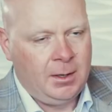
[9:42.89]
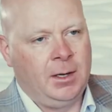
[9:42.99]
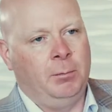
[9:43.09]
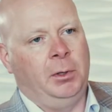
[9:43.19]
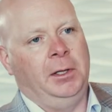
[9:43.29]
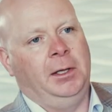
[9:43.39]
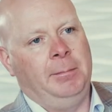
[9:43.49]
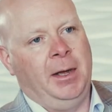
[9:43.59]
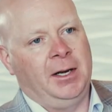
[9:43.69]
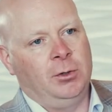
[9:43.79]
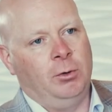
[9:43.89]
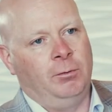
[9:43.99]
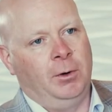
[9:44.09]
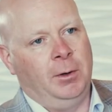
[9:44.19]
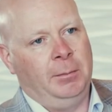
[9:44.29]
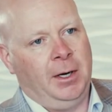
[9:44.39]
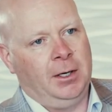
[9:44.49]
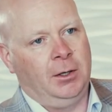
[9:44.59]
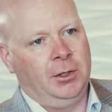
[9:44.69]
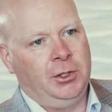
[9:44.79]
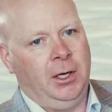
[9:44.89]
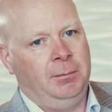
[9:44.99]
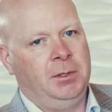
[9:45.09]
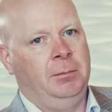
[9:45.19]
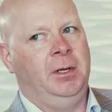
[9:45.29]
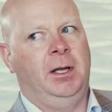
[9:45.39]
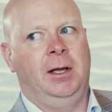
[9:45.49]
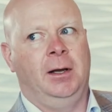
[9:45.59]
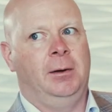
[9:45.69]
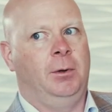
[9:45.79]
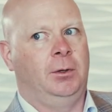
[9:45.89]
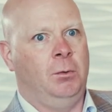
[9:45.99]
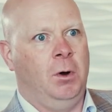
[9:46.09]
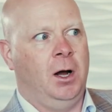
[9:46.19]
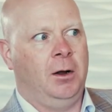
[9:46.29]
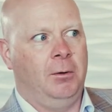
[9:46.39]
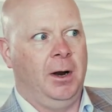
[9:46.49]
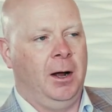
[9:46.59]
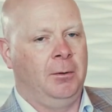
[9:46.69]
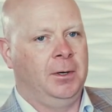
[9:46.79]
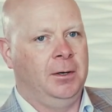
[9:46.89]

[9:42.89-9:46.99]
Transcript: completely bent over and bent out of shape to being able to walk around,